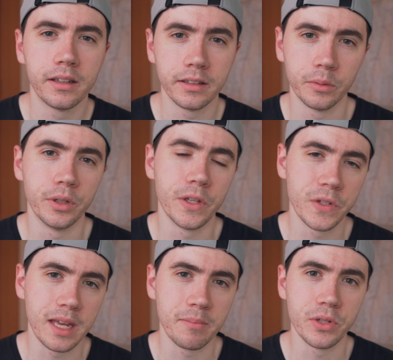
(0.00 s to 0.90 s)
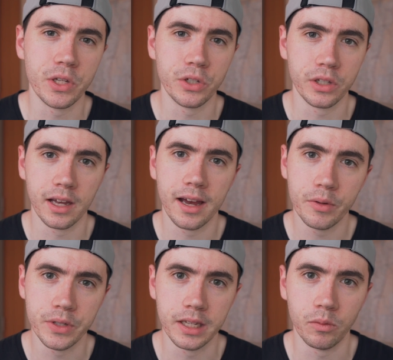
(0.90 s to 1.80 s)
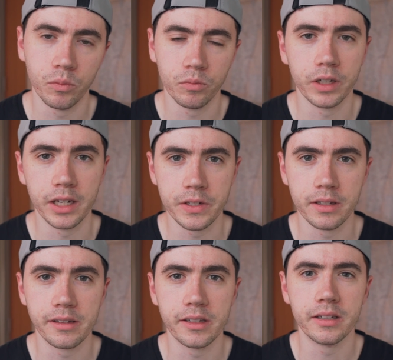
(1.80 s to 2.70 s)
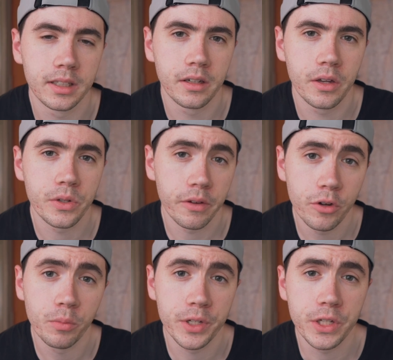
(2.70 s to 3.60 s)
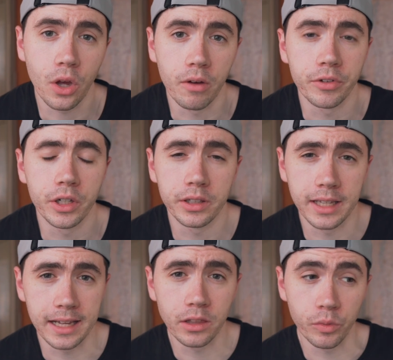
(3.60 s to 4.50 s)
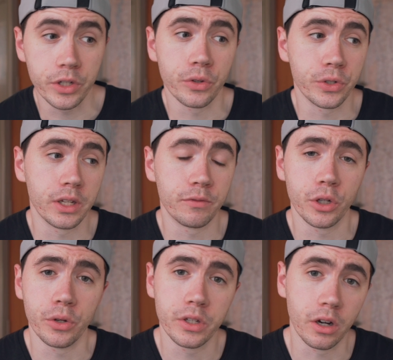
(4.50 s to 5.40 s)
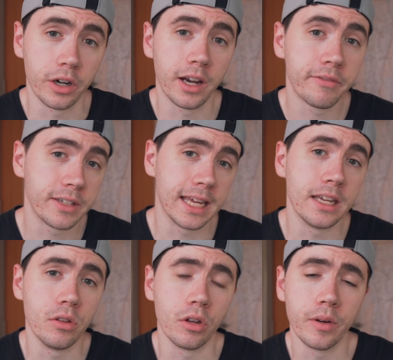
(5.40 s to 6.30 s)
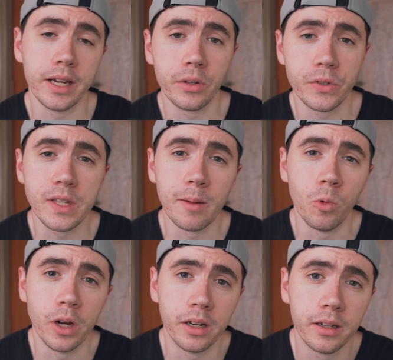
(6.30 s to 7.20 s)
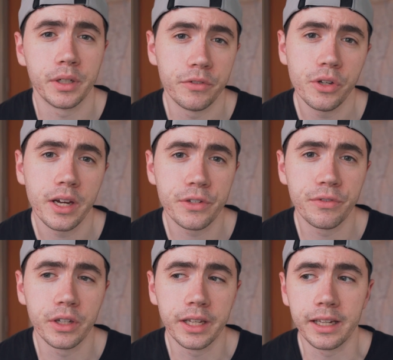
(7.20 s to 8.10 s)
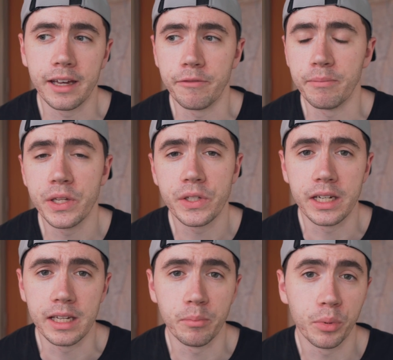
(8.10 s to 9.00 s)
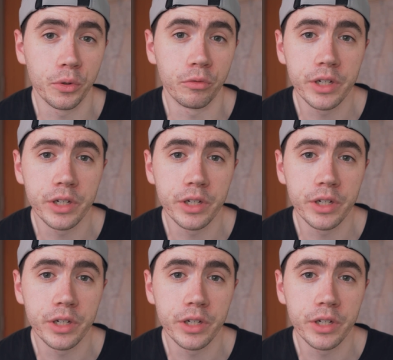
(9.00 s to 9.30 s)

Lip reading: that were in the same position that I was in when I started. So I feel pretty confident that the resources I've chosen are enough to get you the grade on Step 1, but if you guys feel like I've missed any important